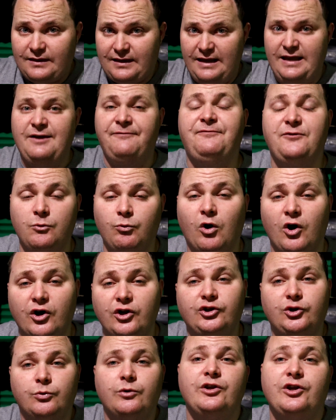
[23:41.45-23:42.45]
if you were
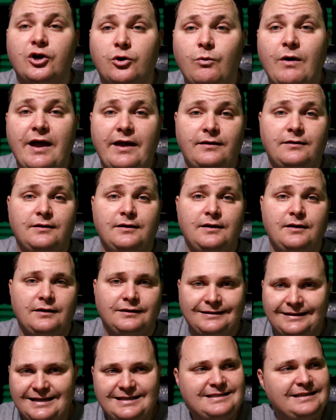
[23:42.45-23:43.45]
to do it your way.
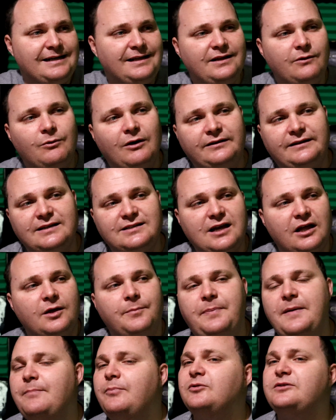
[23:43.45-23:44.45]
Listening to what these other
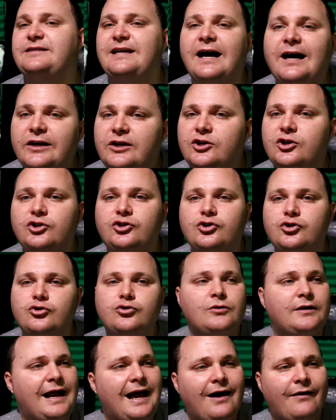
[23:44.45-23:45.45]
people tell you to
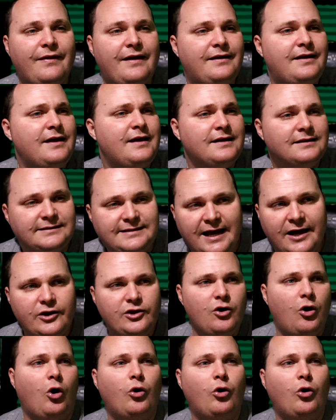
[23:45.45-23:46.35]
do and how they tell you,